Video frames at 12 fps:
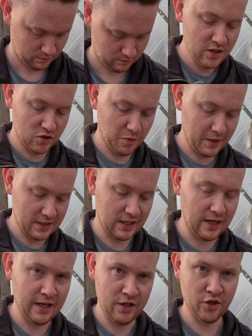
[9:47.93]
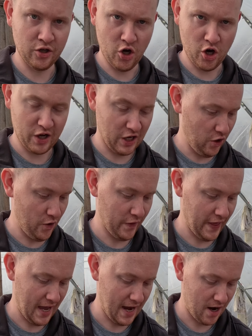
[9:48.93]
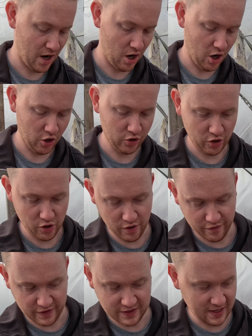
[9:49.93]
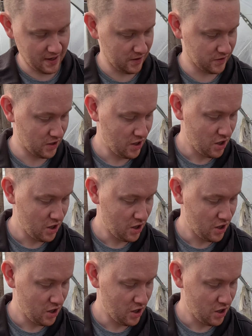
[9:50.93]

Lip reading: So basically you're knocking all the air out of the cells.